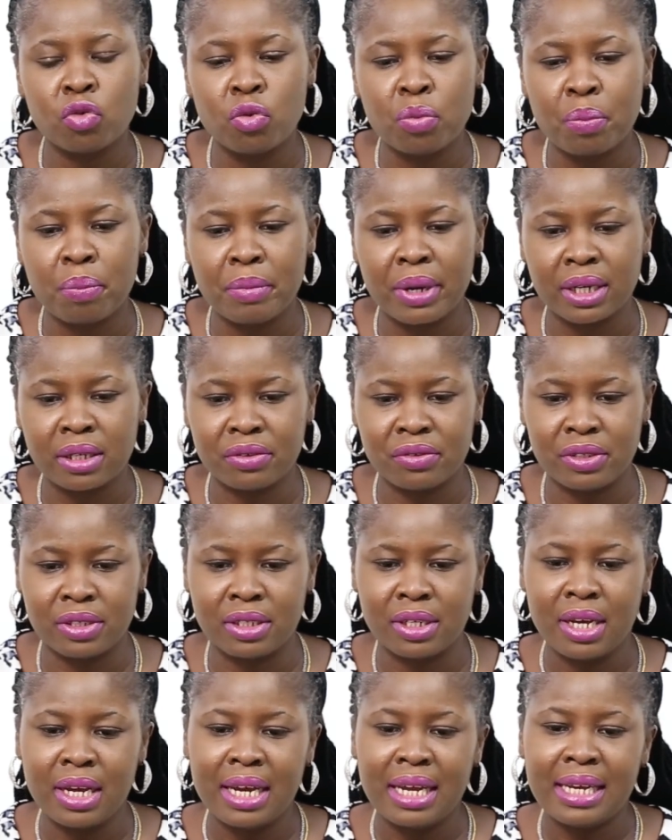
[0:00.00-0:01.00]
Group
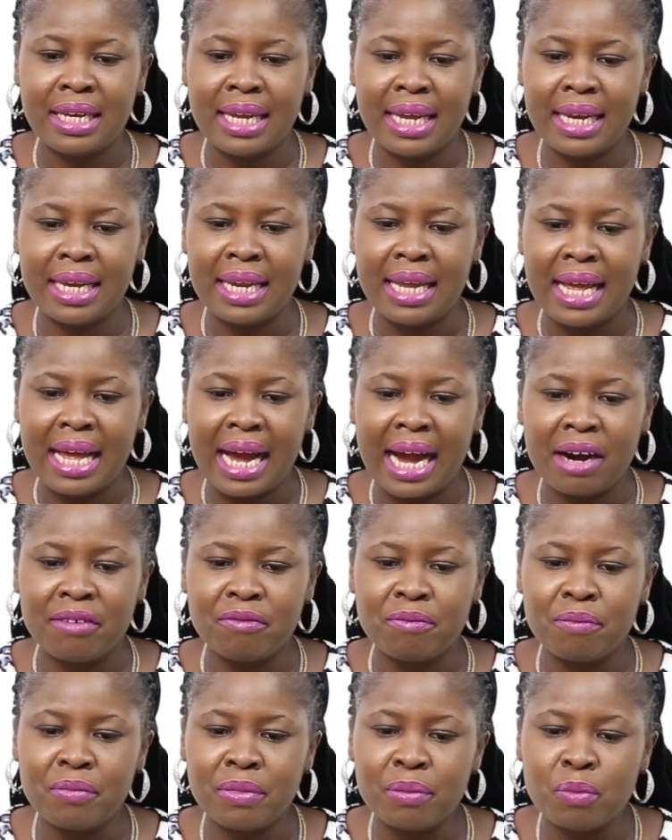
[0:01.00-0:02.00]
metrics. Then
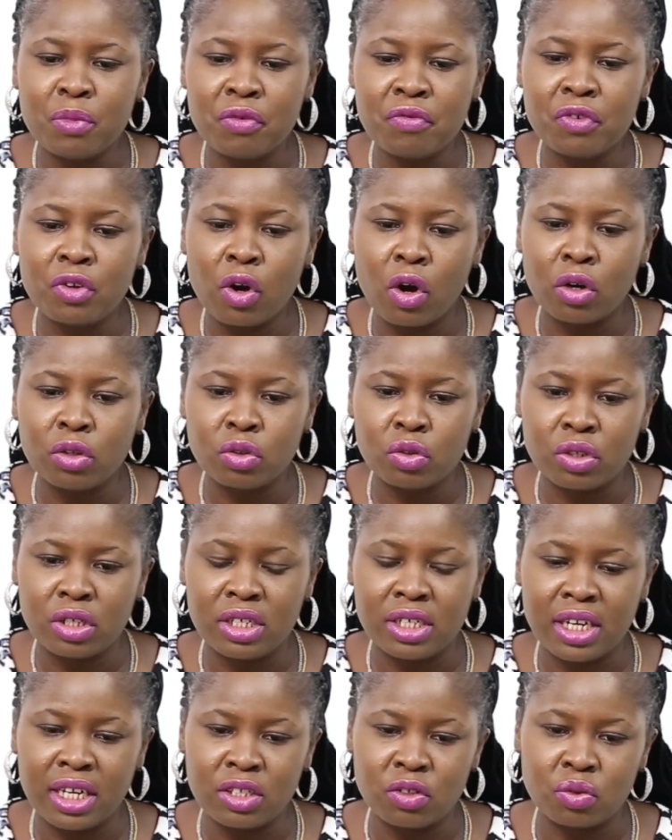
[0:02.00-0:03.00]
I've moved on to the
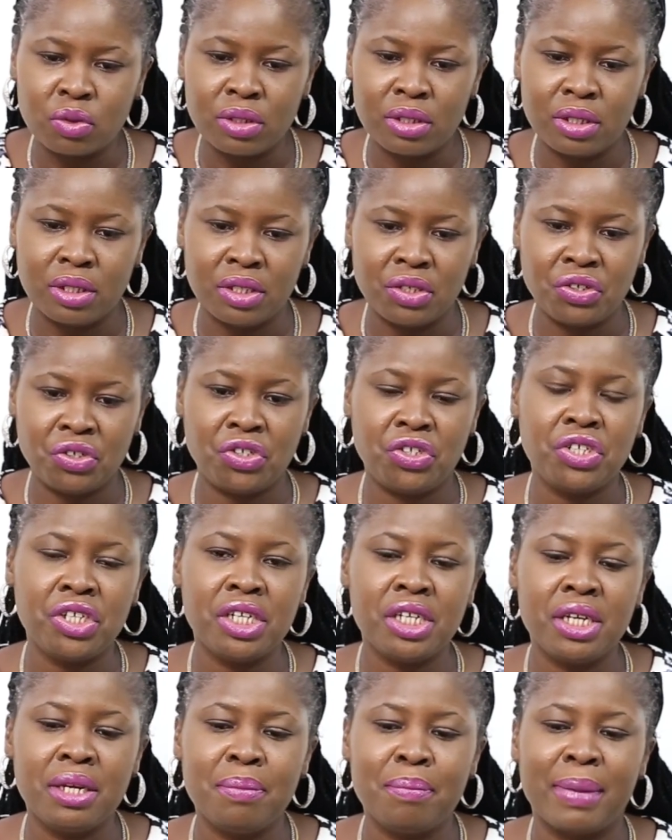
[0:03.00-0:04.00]
next one, the
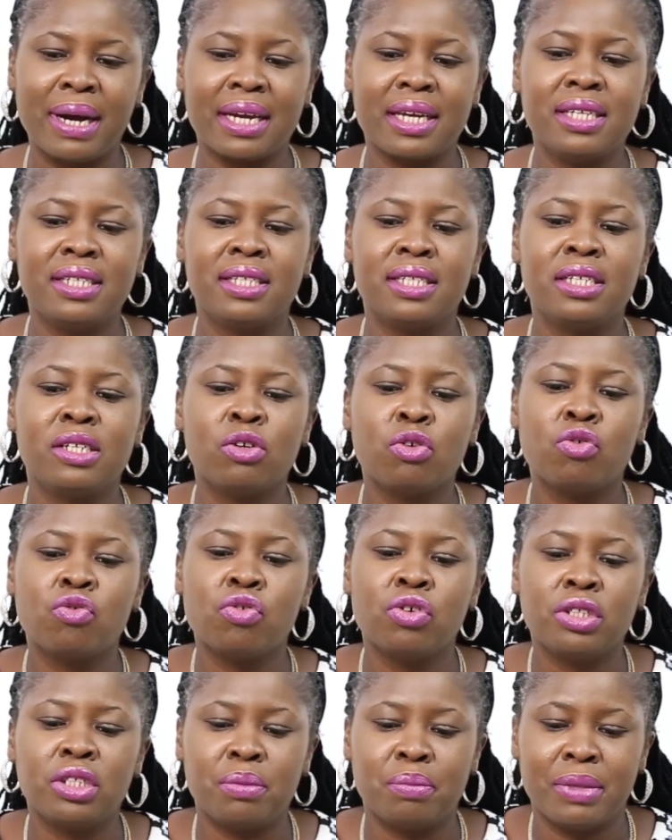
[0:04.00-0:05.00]
GE-McKinsey
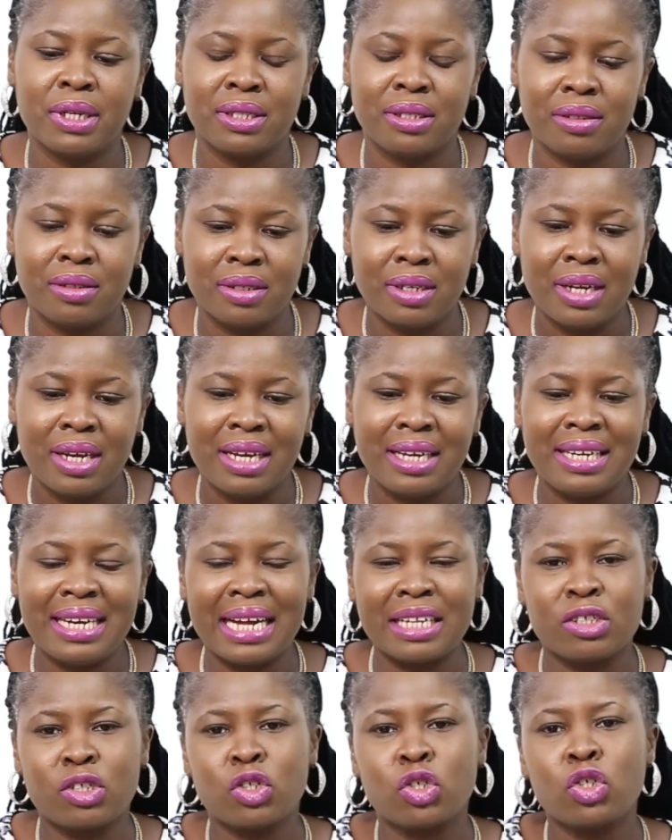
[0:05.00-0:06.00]
growth metrics,
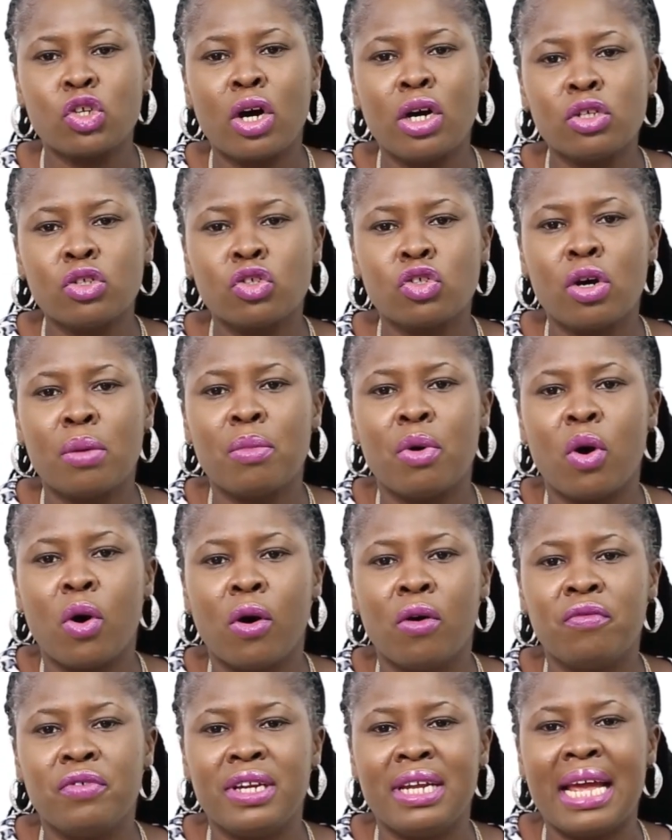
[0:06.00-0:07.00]
that saw some
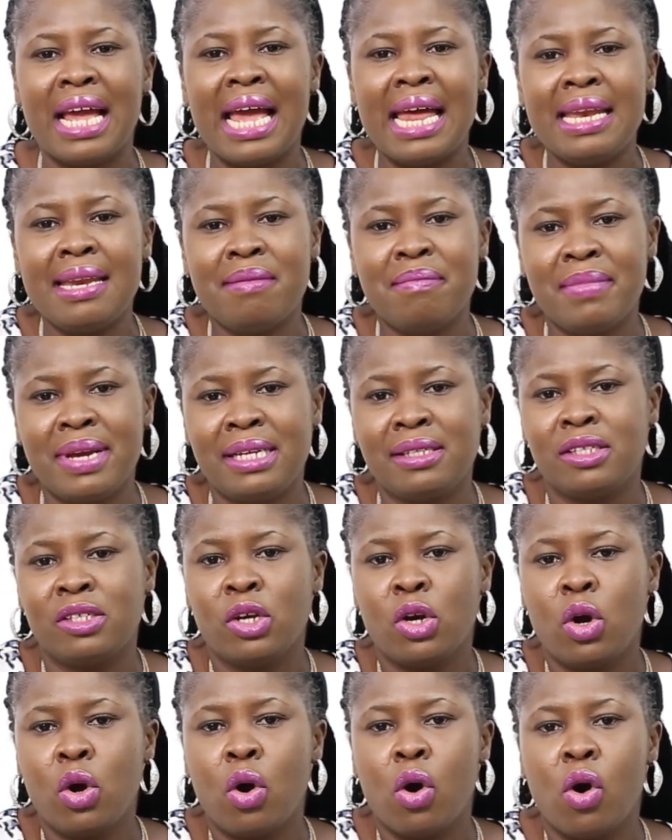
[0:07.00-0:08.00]
of the elements
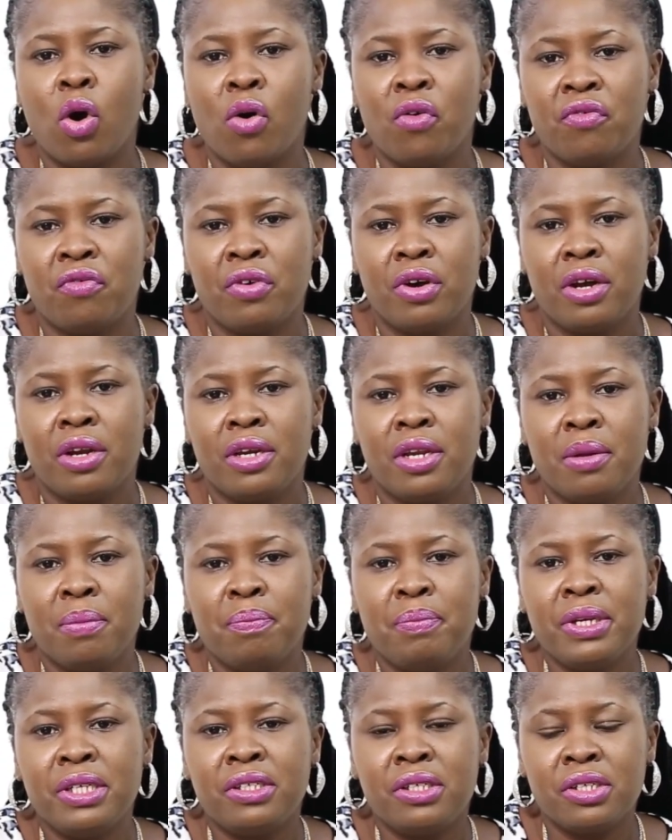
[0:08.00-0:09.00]
of the
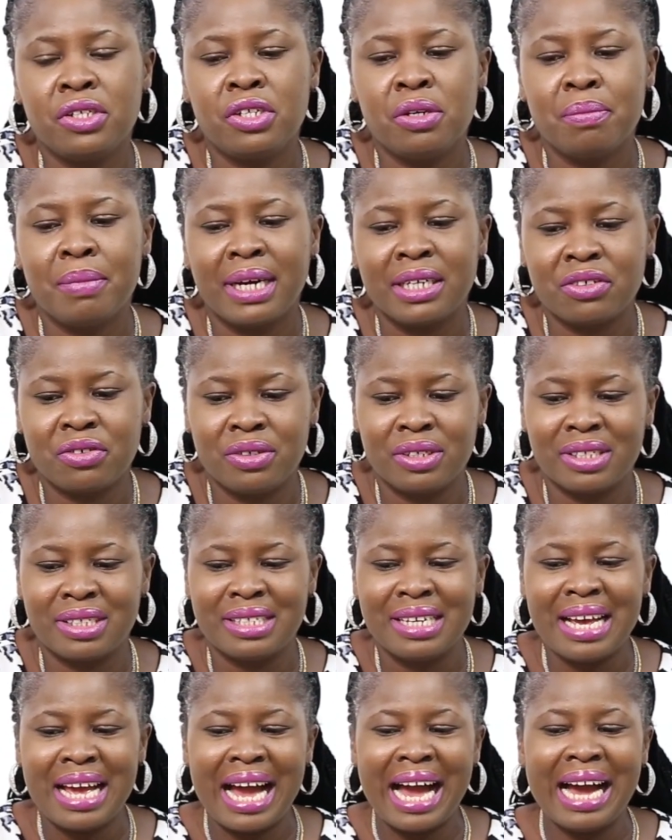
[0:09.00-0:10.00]
BCG matrix
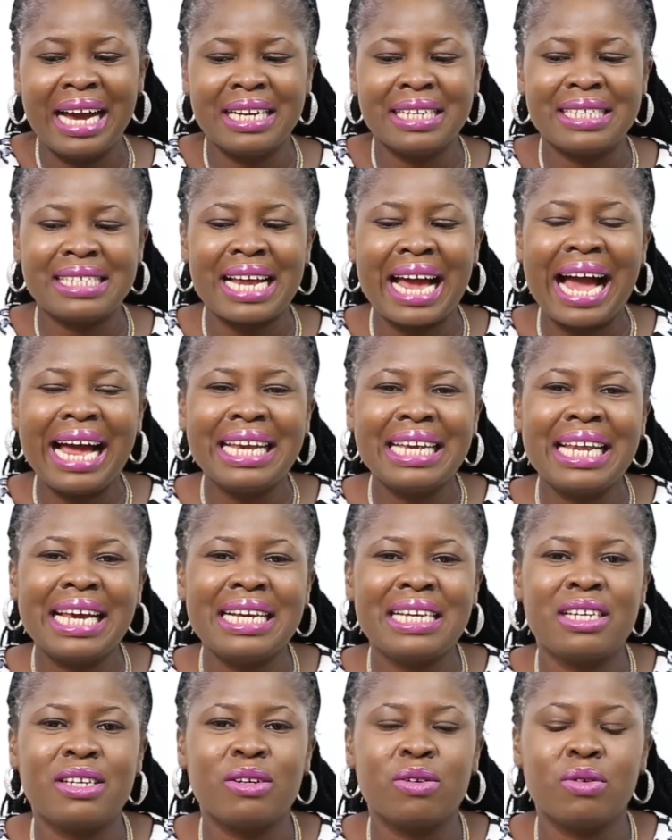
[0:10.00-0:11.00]
and
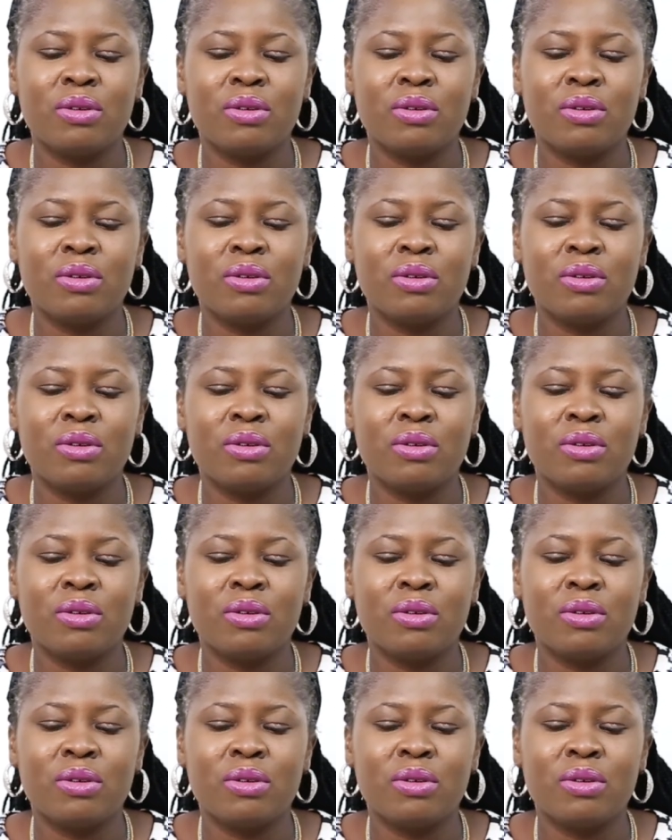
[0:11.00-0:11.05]
added,